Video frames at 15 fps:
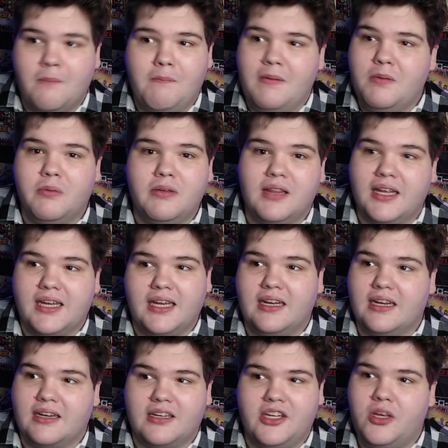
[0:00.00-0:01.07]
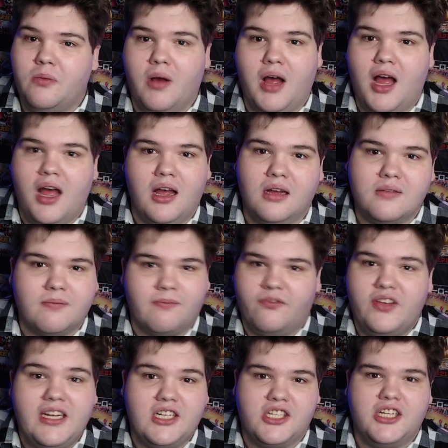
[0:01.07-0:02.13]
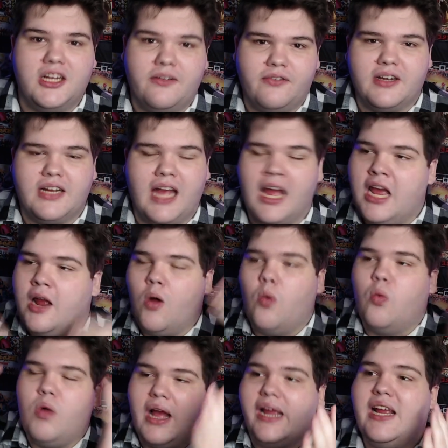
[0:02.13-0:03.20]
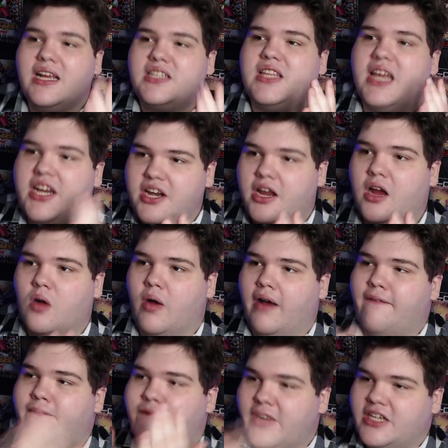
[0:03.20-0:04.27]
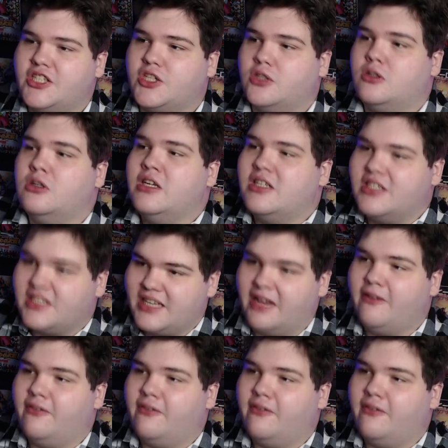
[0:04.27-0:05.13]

maybe with like a QR feature for... Why is there no official cell